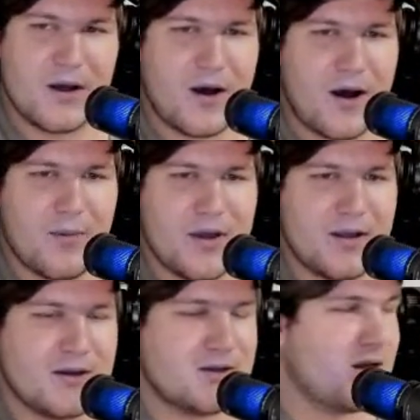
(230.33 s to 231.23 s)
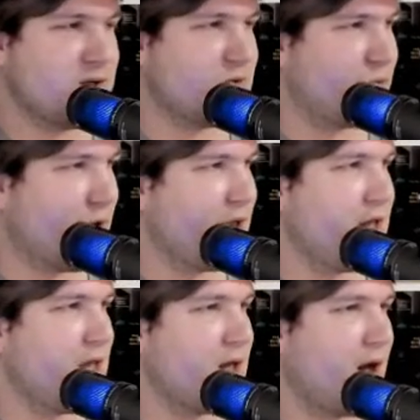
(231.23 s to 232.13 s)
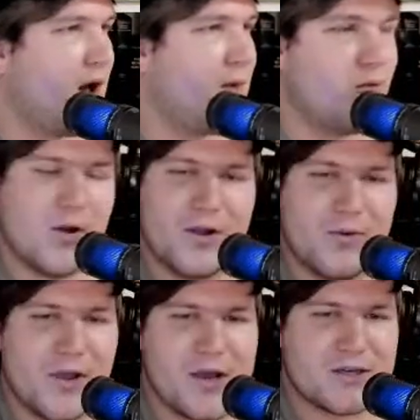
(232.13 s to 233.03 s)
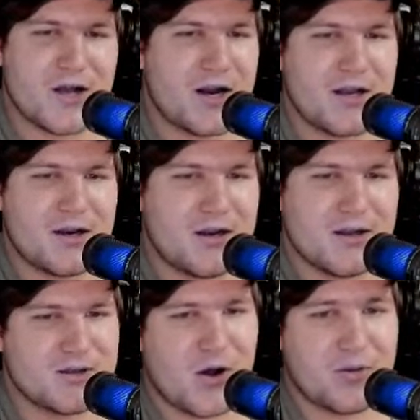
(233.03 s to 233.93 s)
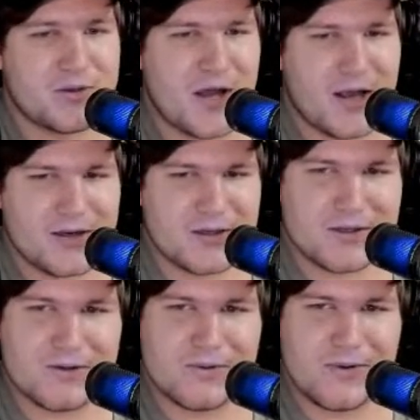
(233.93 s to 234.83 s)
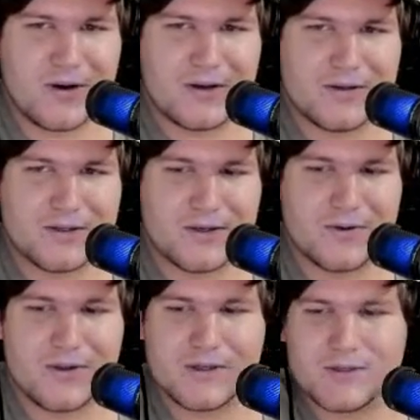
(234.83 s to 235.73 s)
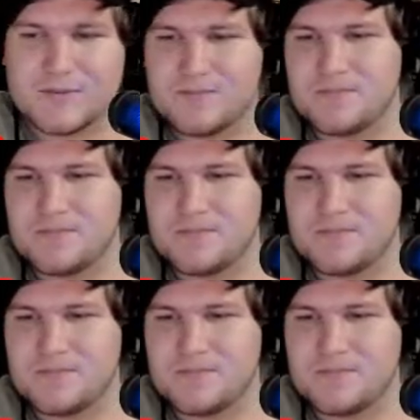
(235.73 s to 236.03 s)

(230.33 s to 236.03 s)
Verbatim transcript: Um, it, it's it's really uh, I'm really really excited is all I'm saying just to uh, just to do this.